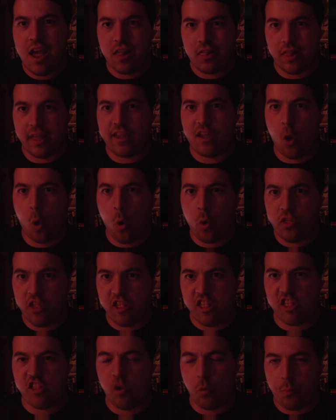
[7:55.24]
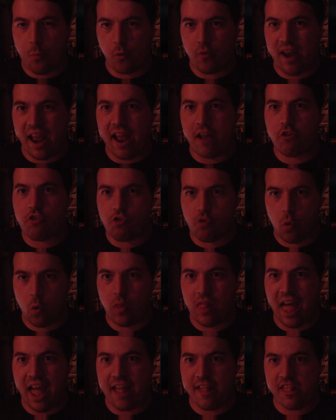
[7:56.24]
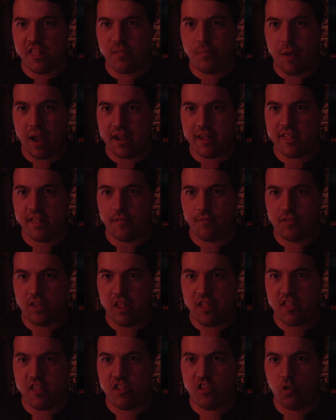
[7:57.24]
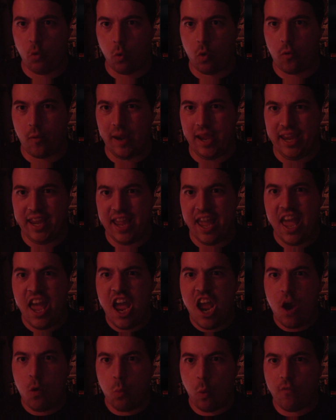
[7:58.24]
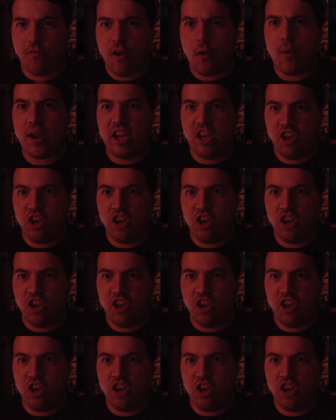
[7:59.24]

Like, all the supernatural aspects of this story were very